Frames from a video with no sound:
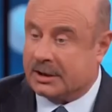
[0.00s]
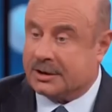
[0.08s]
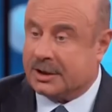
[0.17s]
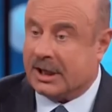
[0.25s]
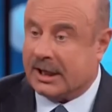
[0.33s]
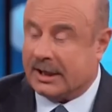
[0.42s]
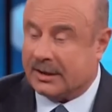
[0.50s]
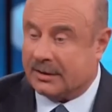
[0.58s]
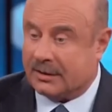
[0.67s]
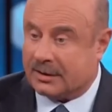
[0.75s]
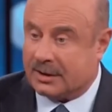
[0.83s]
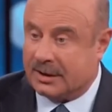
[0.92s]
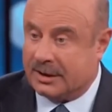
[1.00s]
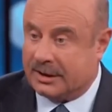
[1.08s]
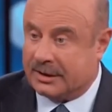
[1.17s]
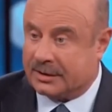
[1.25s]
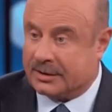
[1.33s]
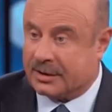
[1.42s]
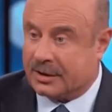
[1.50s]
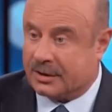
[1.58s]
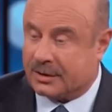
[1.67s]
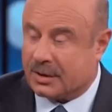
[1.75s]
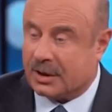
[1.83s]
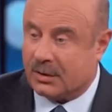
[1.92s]
a child is
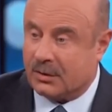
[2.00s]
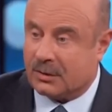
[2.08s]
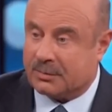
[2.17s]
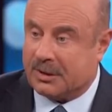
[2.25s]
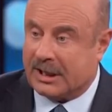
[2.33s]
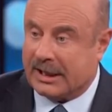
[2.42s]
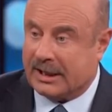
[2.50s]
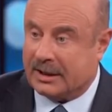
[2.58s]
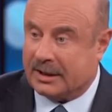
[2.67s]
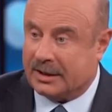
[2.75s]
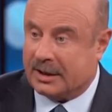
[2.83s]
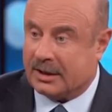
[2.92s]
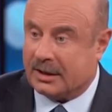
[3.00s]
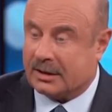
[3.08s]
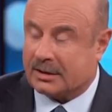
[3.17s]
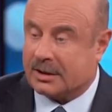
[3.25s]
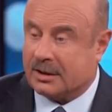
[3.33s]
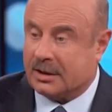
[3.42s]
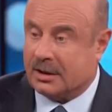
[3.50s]
controlled by an adult